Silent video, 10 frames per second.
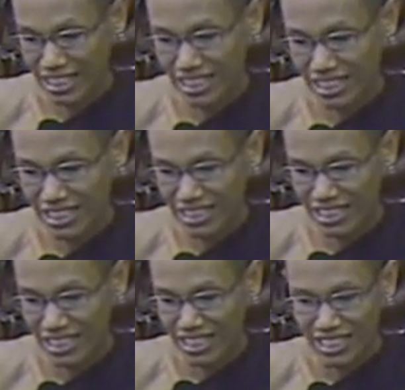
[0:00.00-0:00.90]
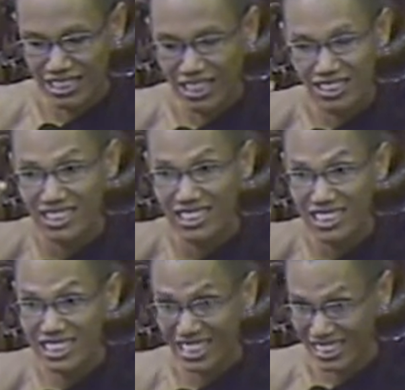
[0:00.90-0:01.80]
Second, just
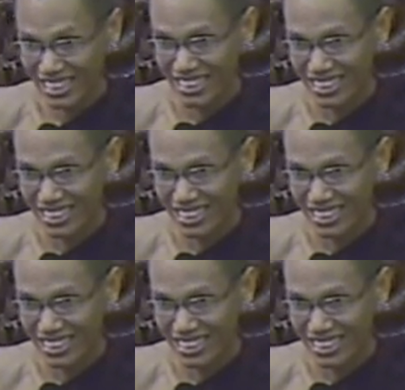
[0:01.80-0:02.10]
seeing,